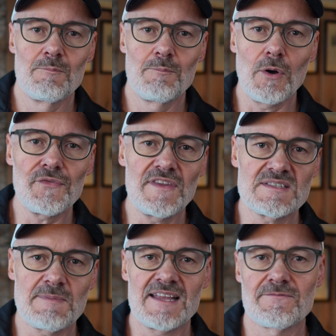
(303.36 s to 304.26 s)
Both these
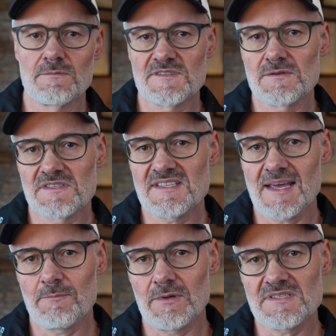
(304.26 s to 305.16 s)
platforms uses
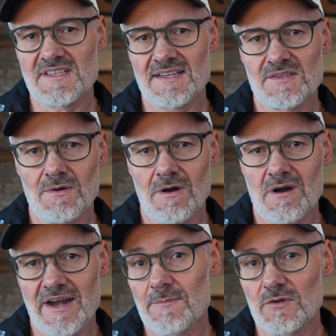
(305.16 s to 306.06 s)
temples that you
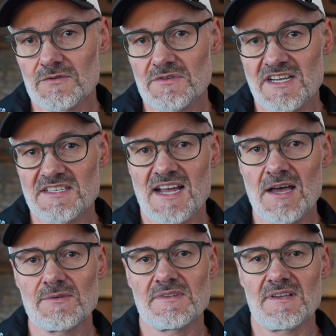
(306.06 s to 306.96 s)
are able to change
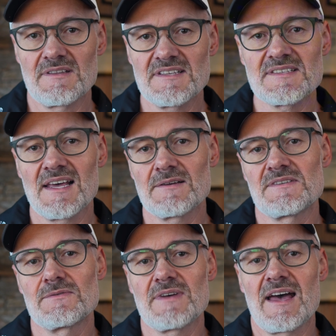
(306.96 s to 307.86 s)
out, and this allows
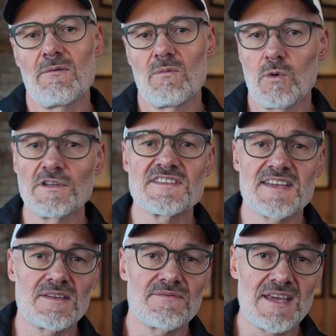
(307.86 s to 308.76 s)
you to have one
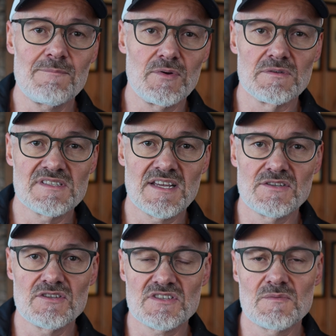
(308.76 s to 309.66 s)
set of temples that
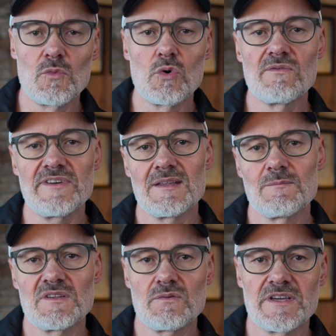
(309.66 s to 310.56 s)
you just move in
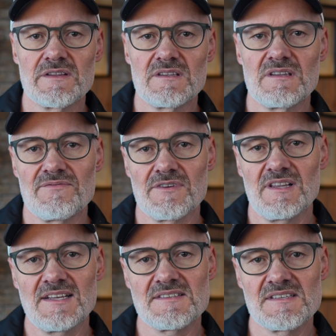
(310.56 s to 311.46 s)
between the different
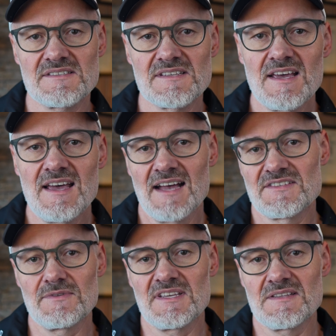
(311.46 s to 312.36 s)
lenses as
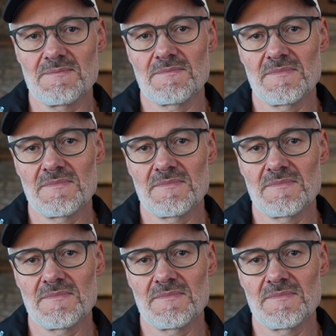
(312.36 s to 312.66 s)
you need them.